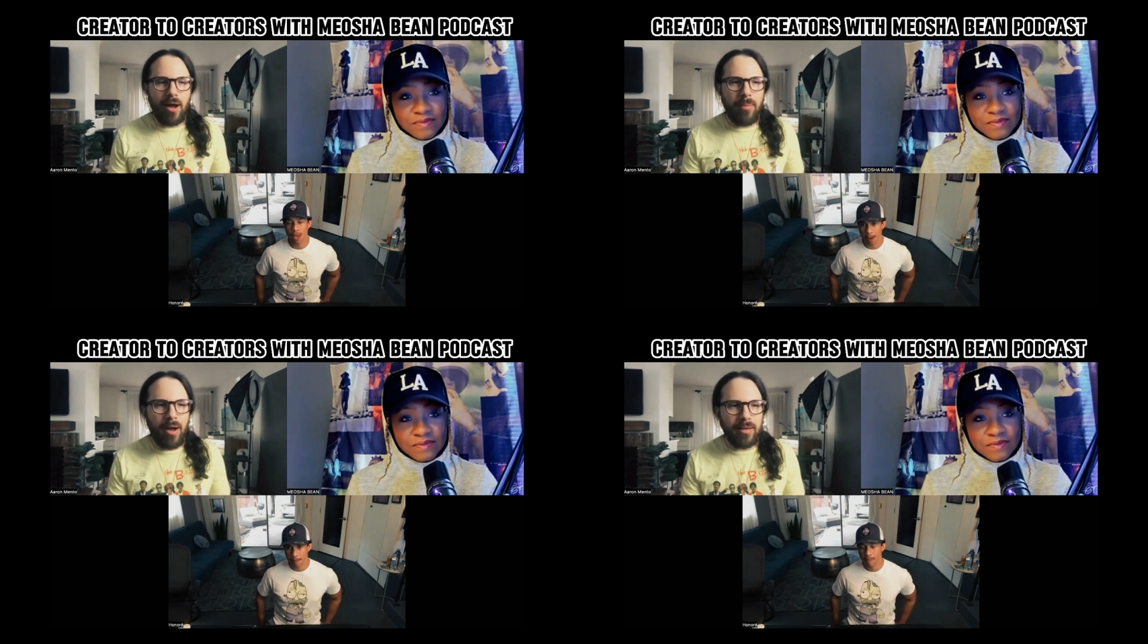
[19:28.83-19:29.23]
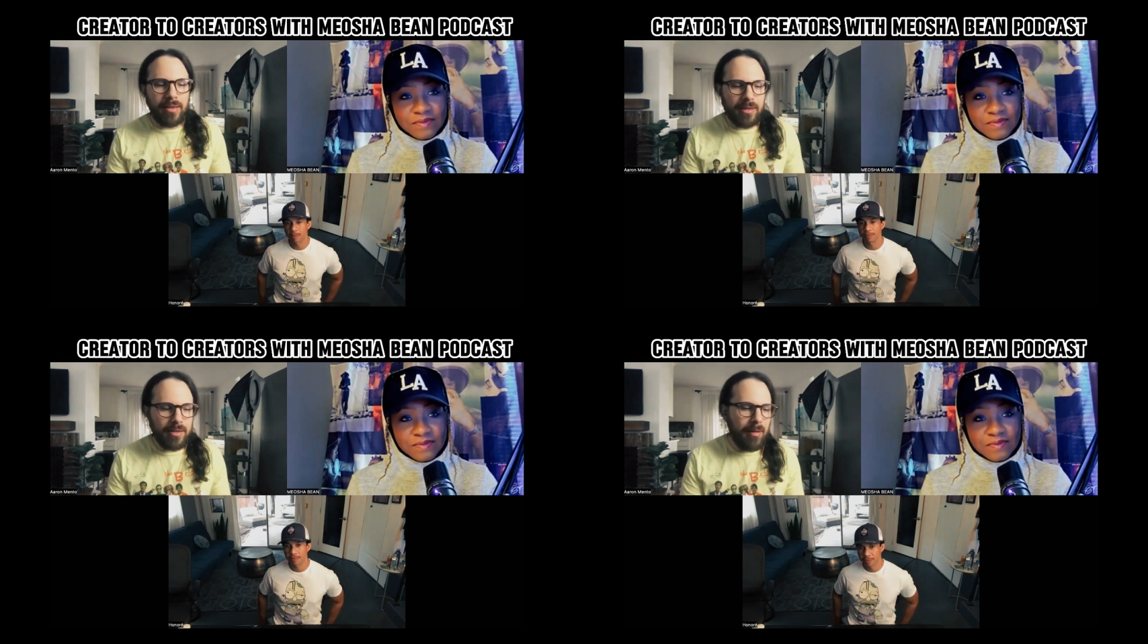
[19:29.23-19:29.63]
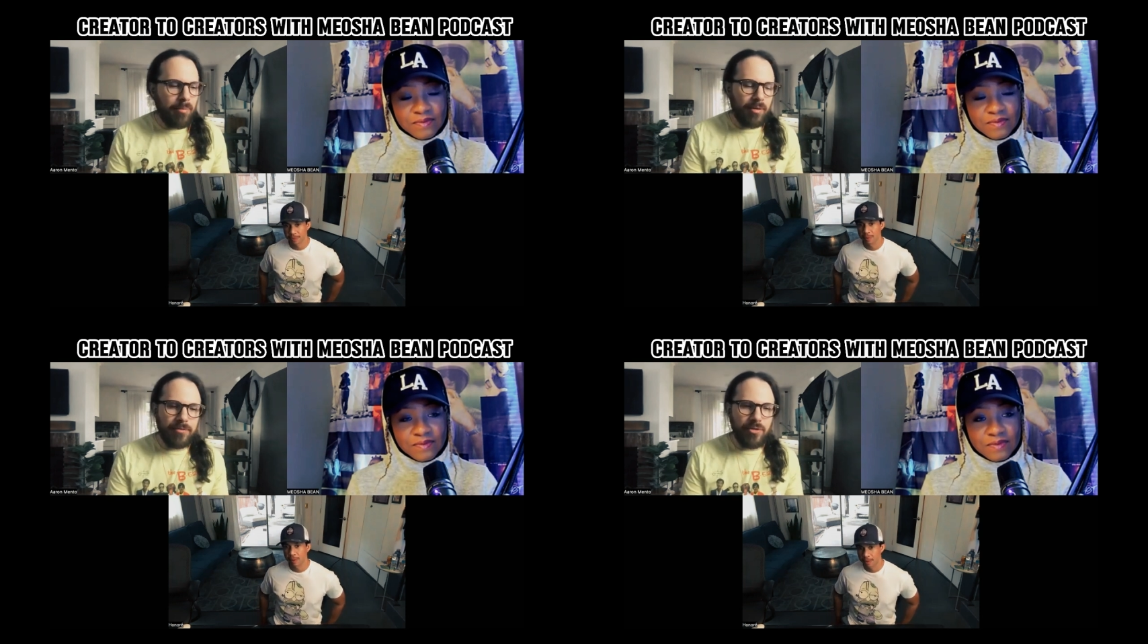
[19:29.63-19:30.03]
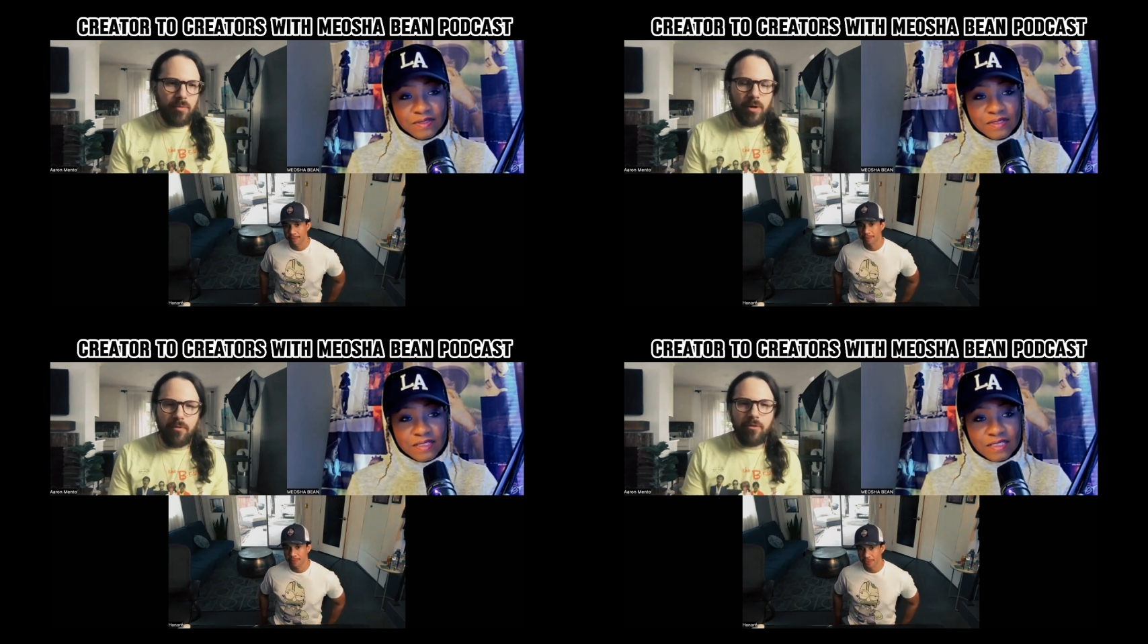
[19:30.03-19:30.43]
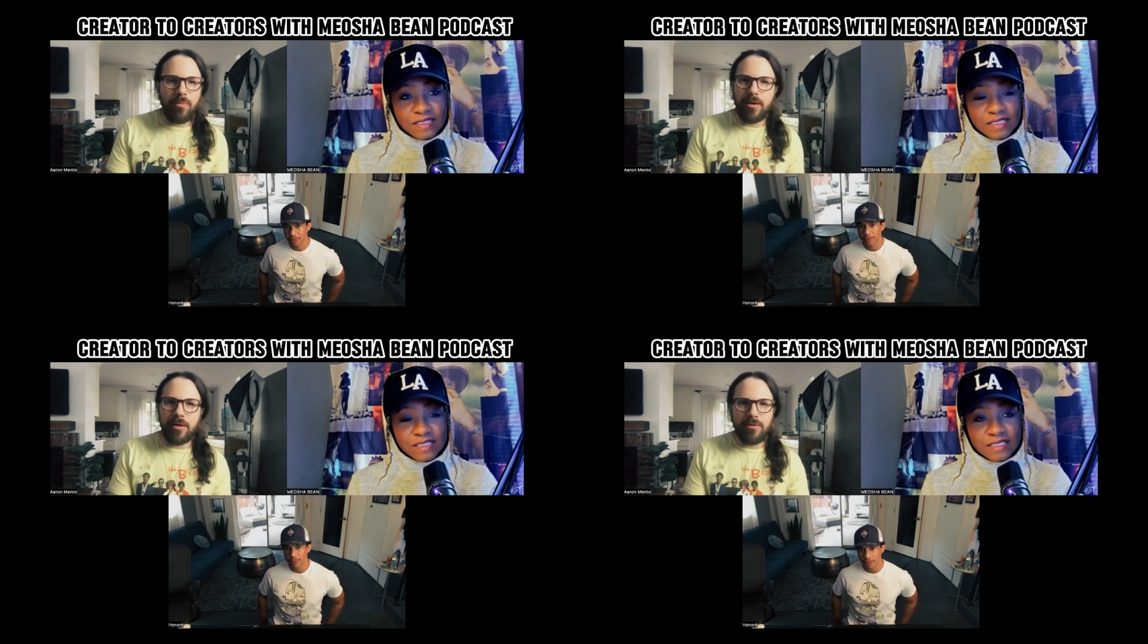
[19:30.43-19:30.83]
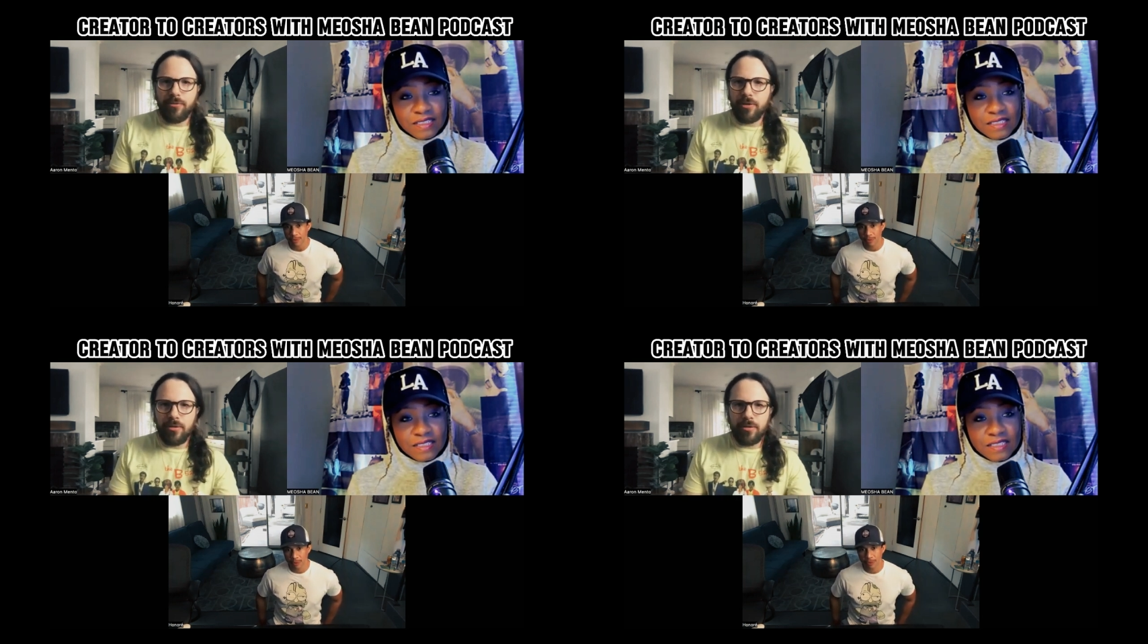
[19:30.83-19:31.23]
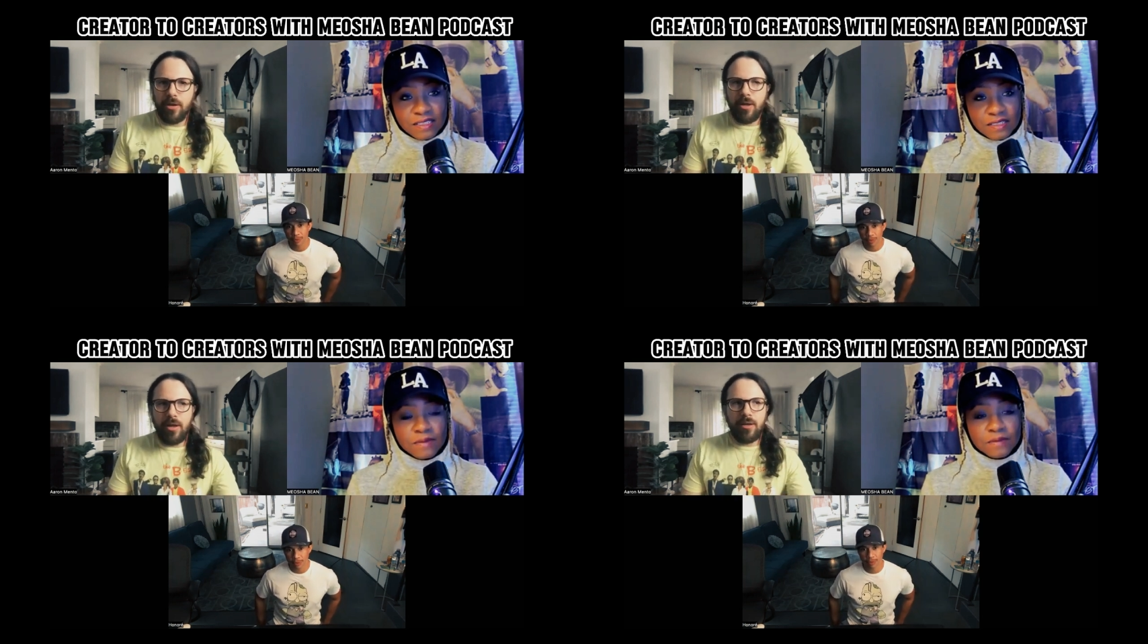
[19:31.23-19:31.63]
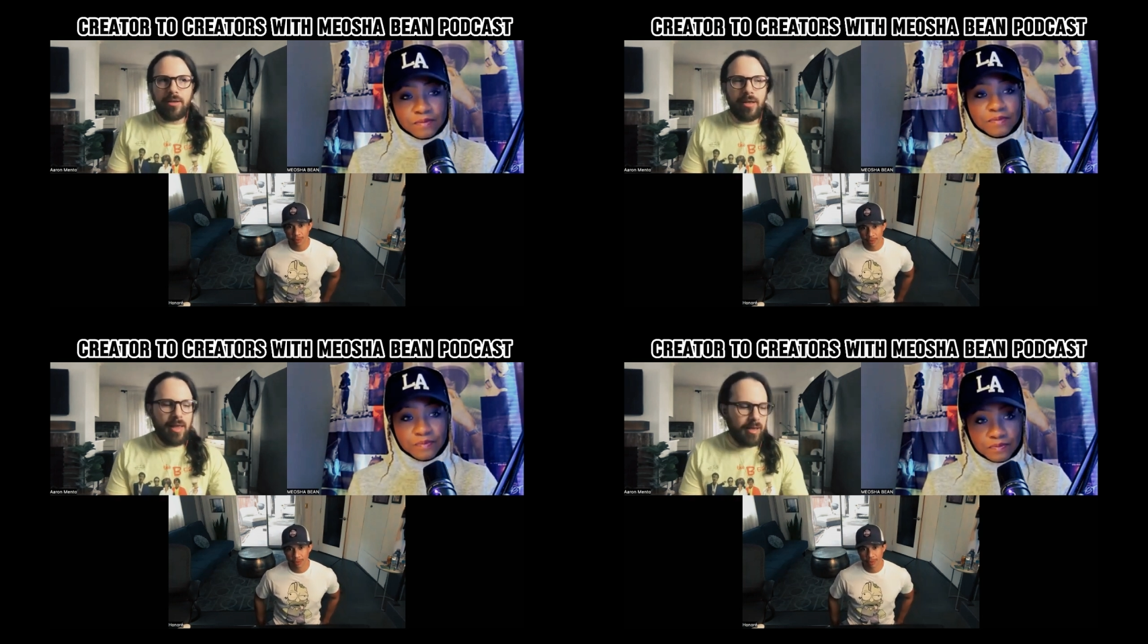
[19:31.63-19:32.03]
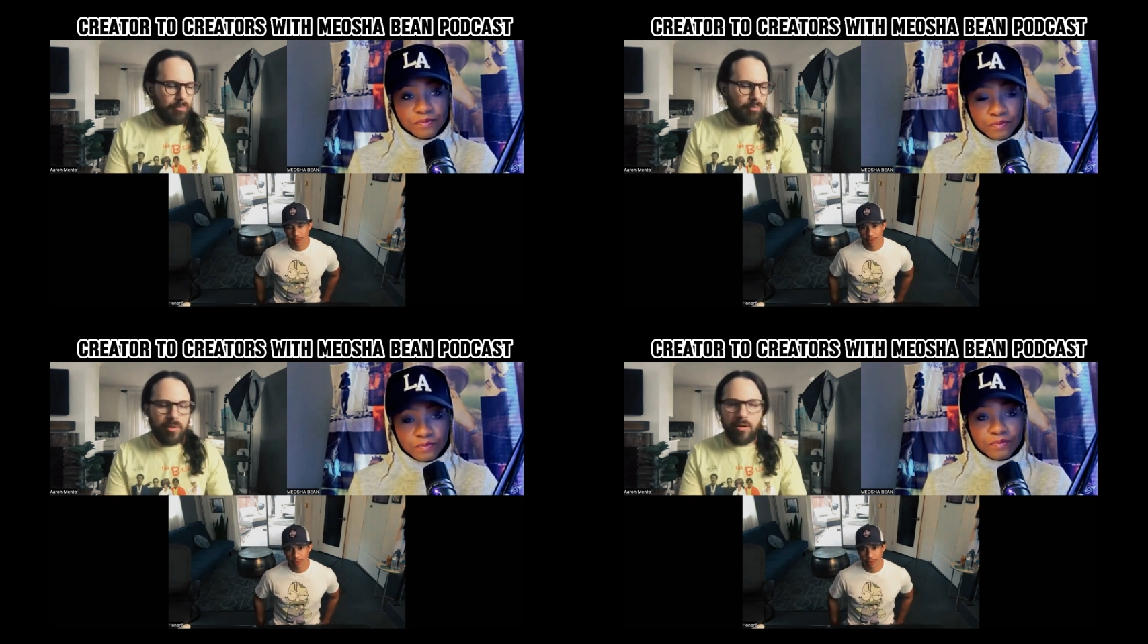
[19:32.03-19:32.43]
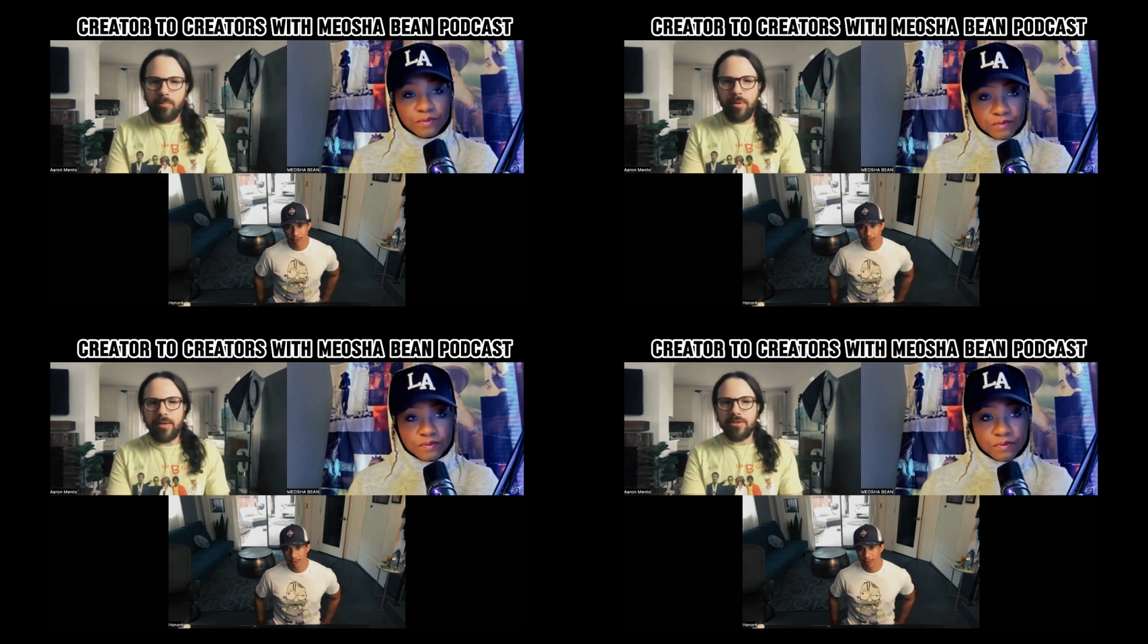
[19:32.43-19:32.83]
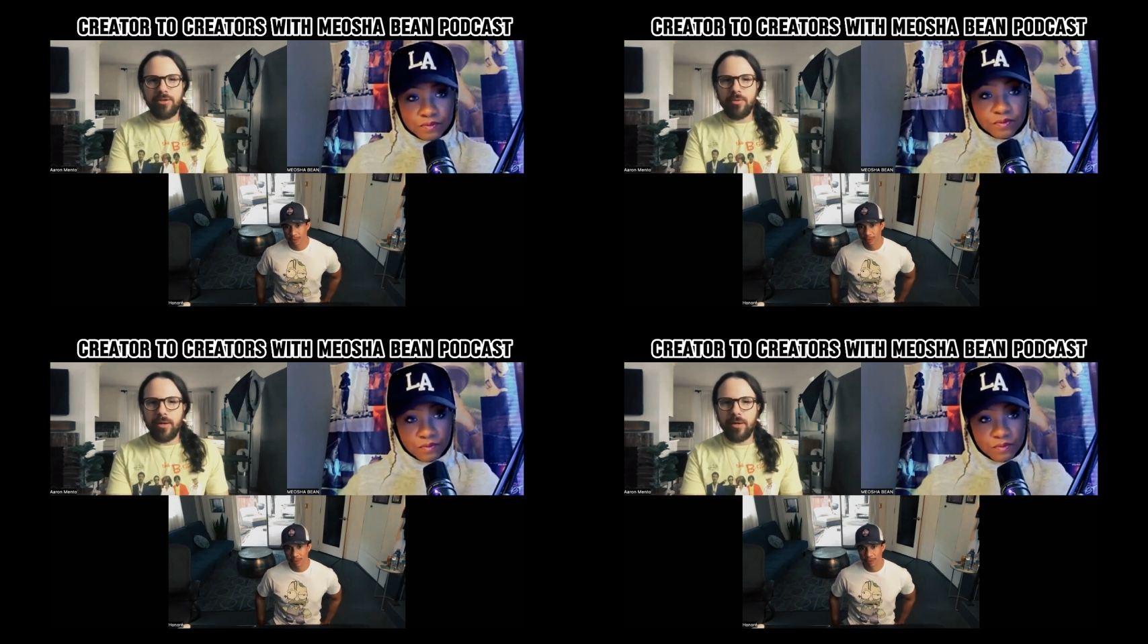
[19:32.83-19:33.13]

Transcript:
Speaker 1: I'm highly collaborative, so I want everybody to feel like they can bring their best to